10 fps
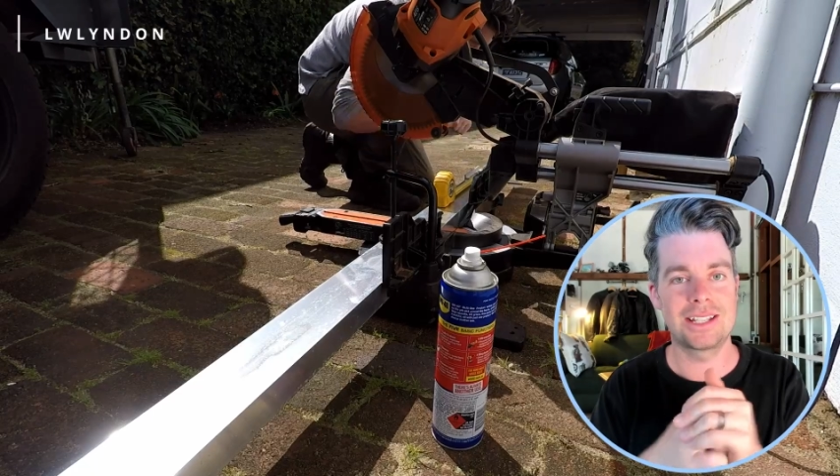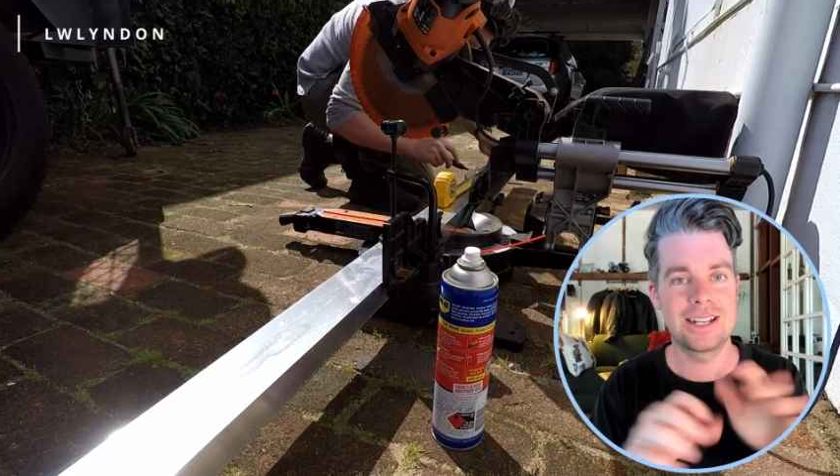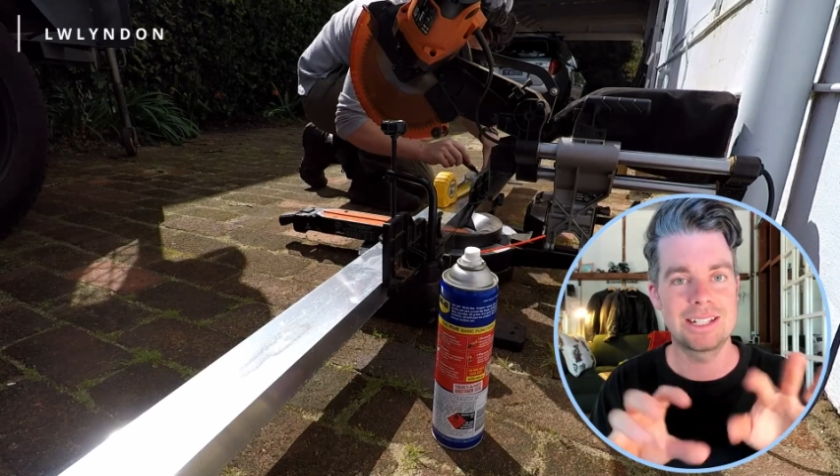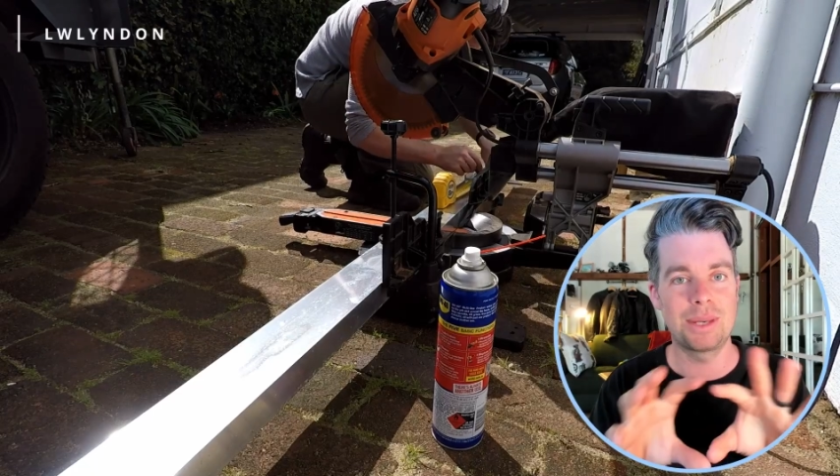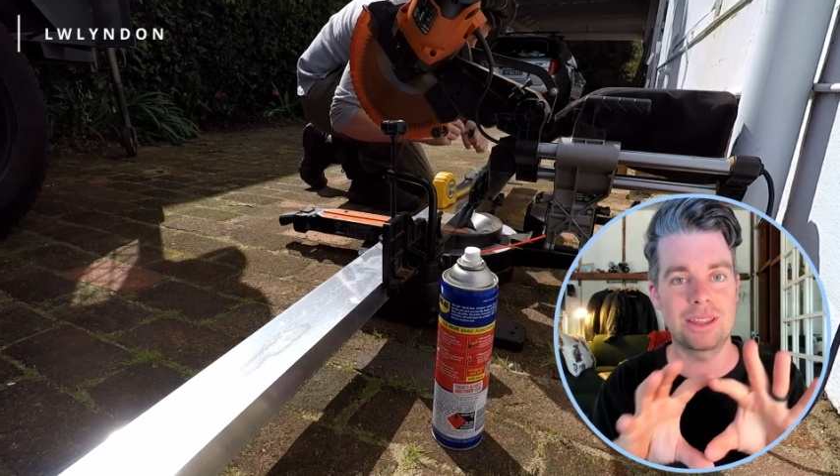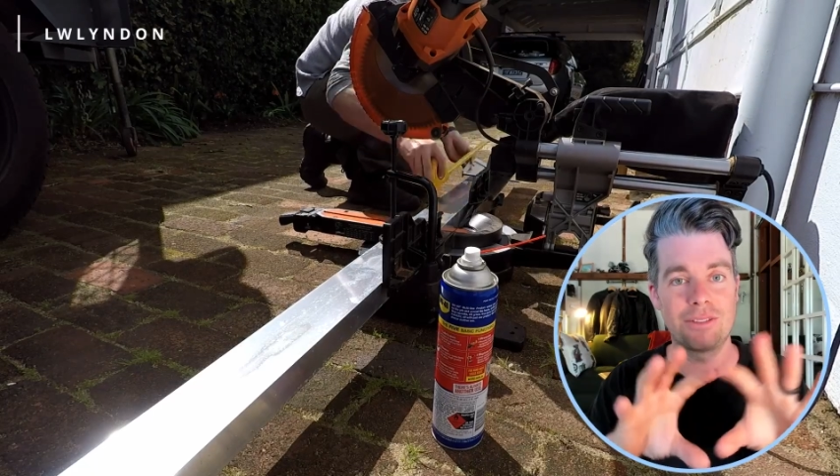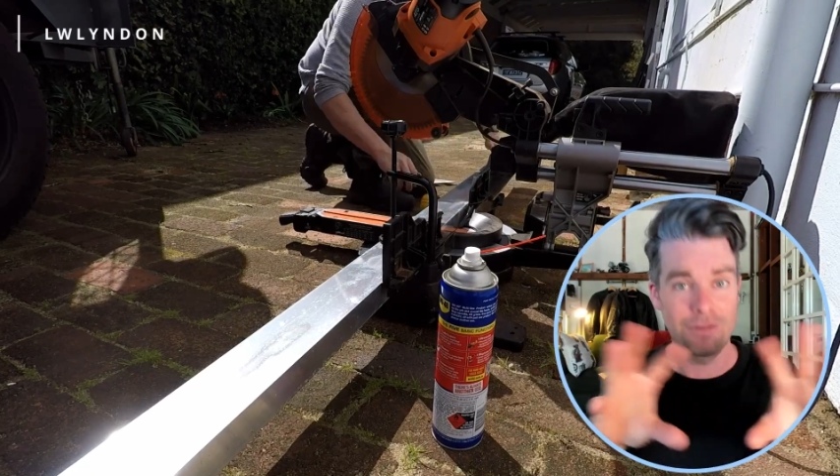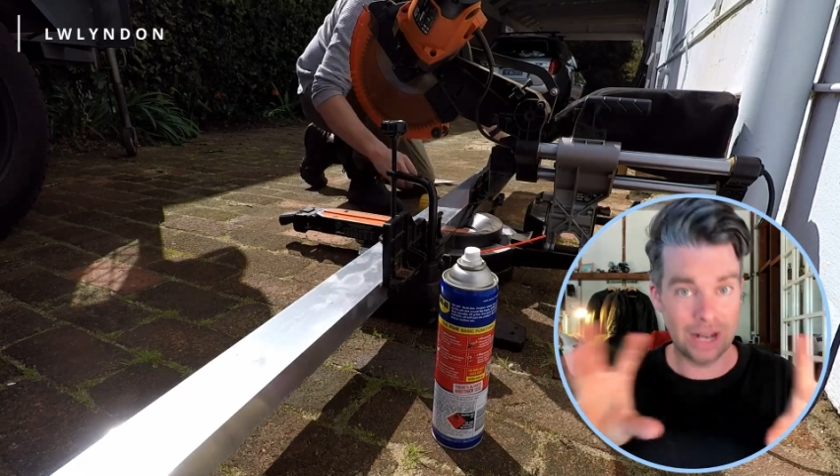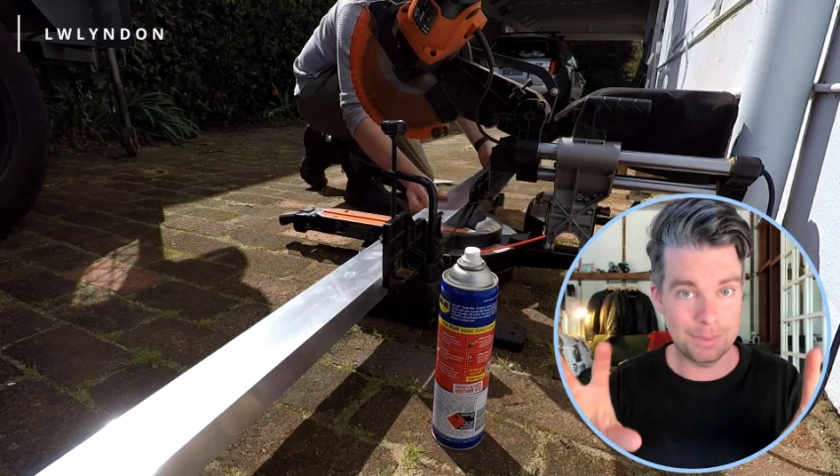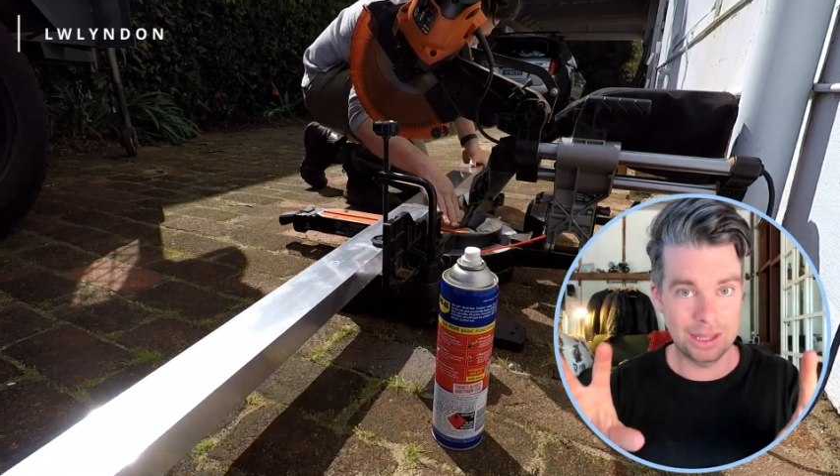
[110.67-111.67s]
to make the
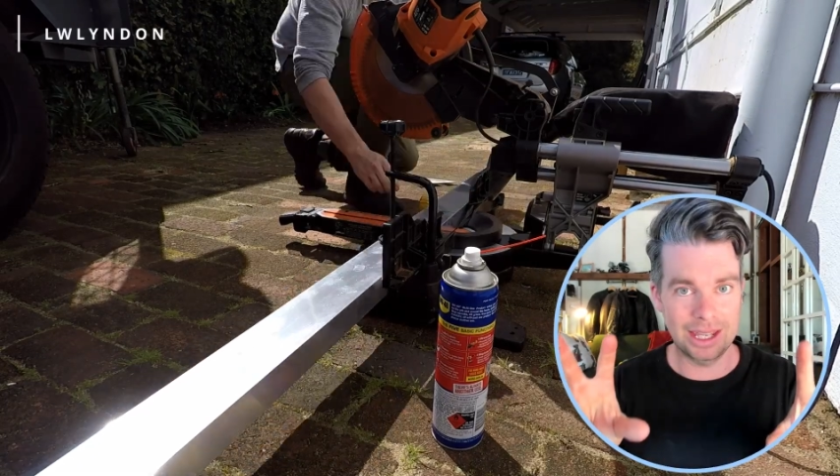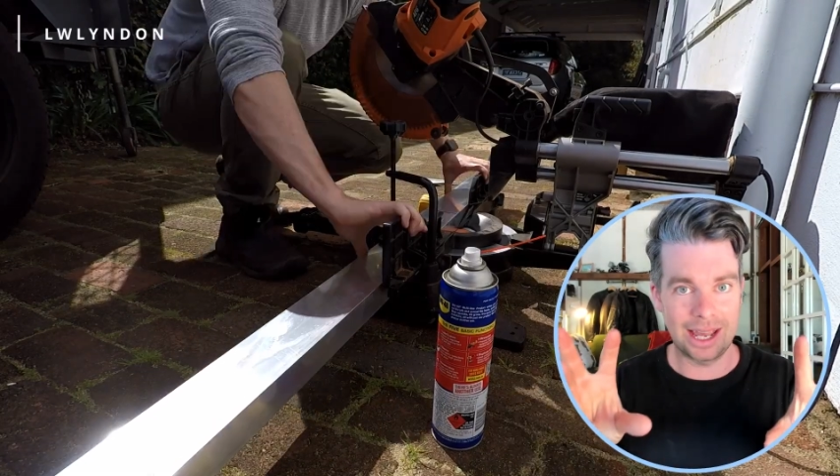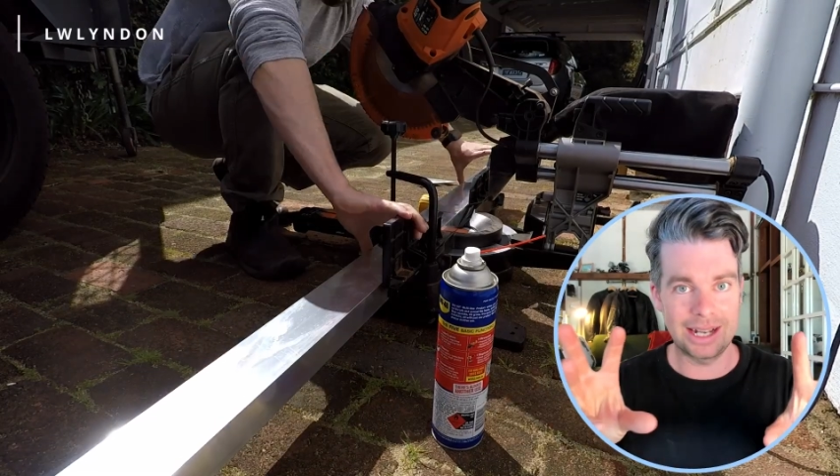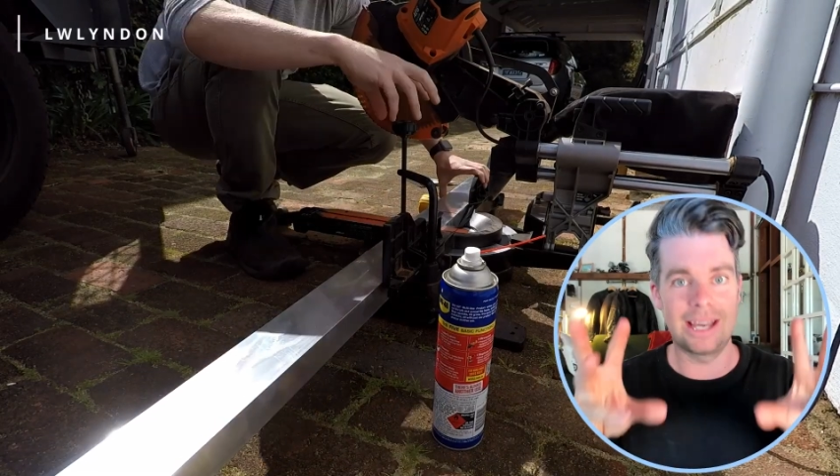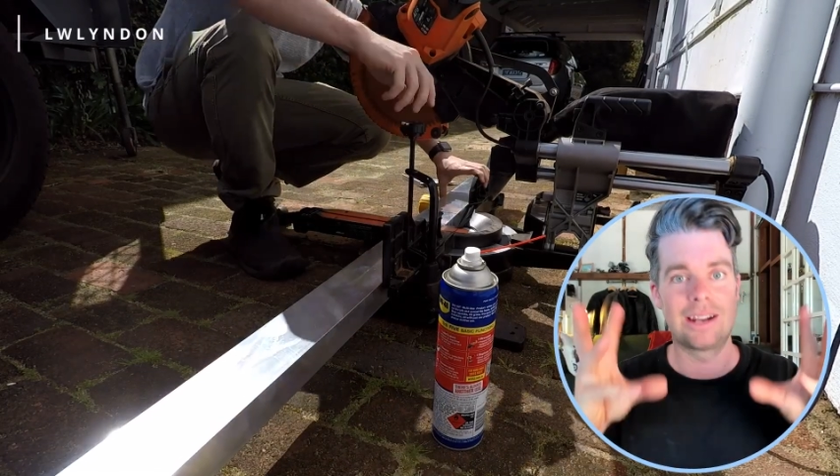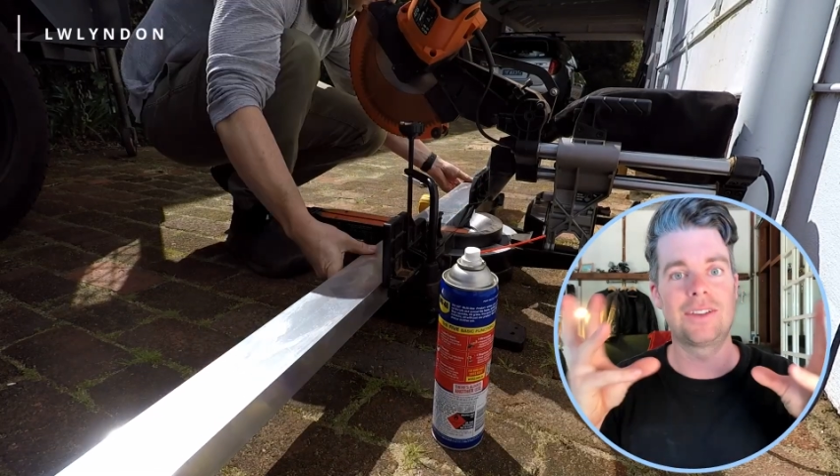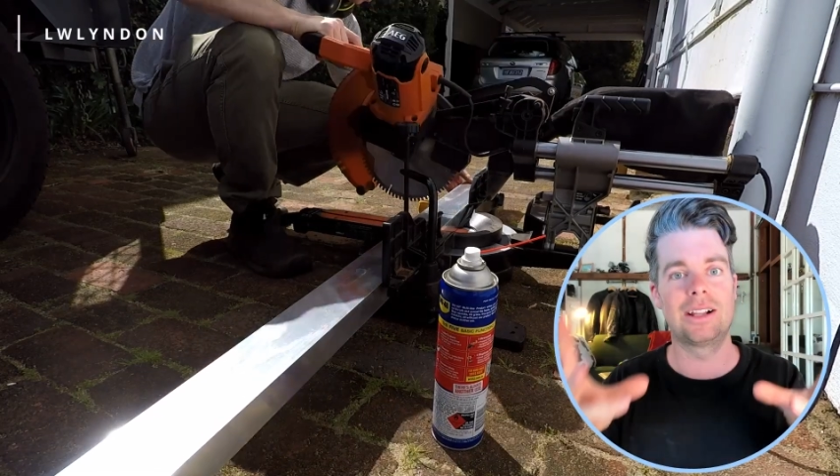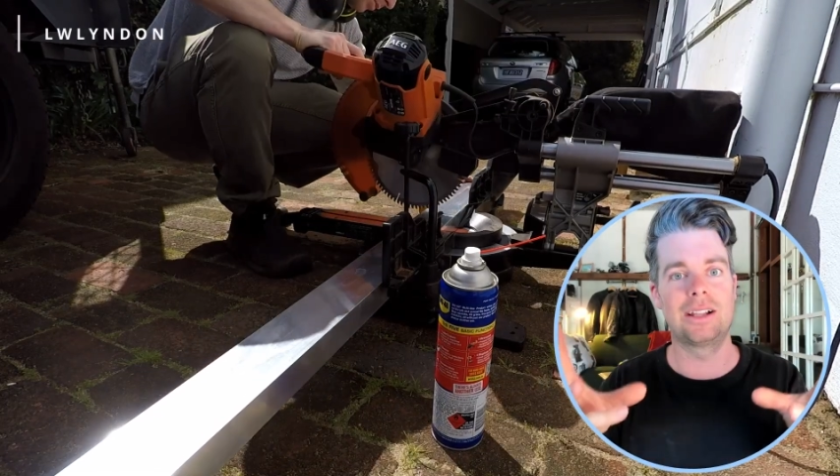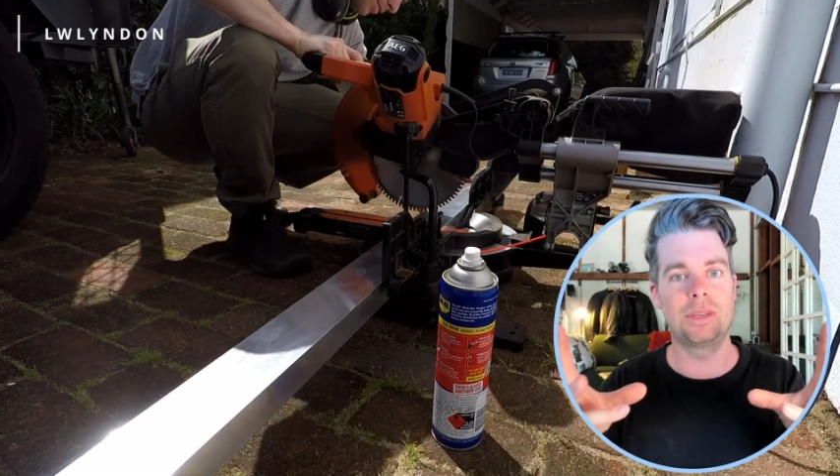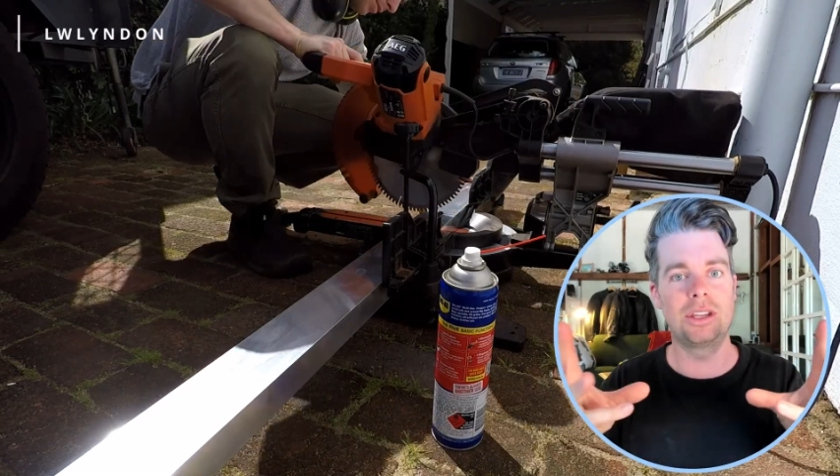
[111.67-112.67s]
frame of the gate out of
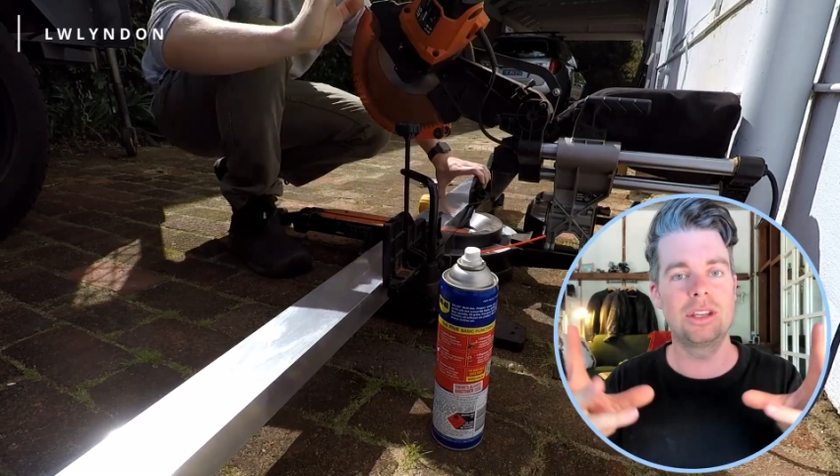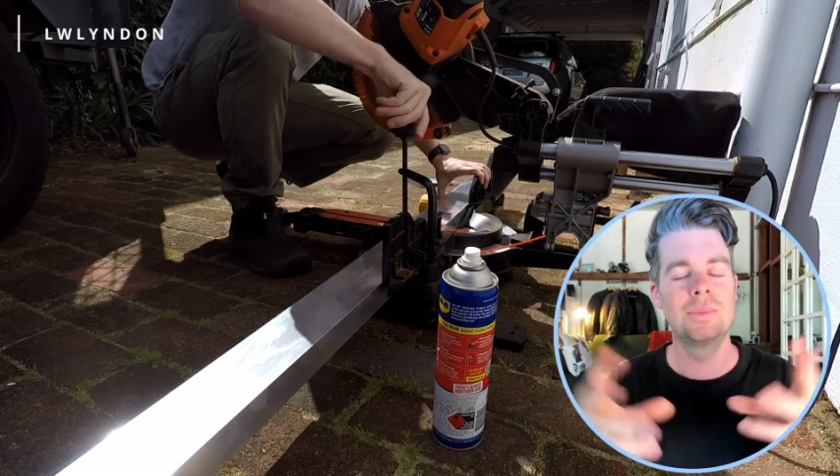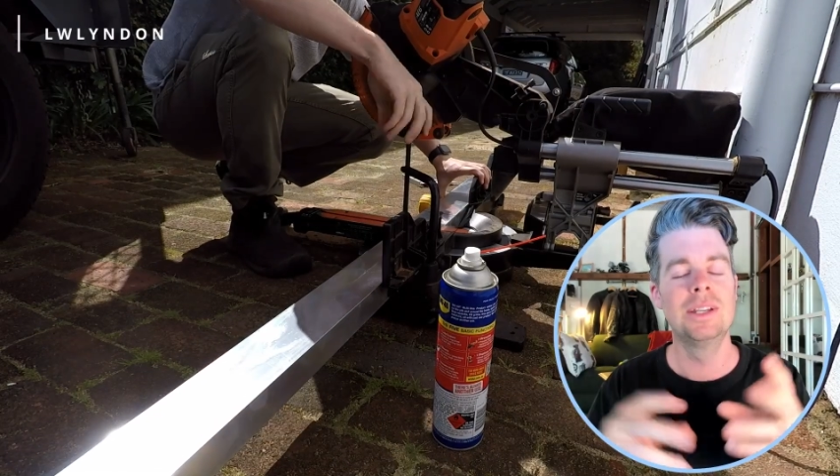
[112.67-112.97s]
aluminium,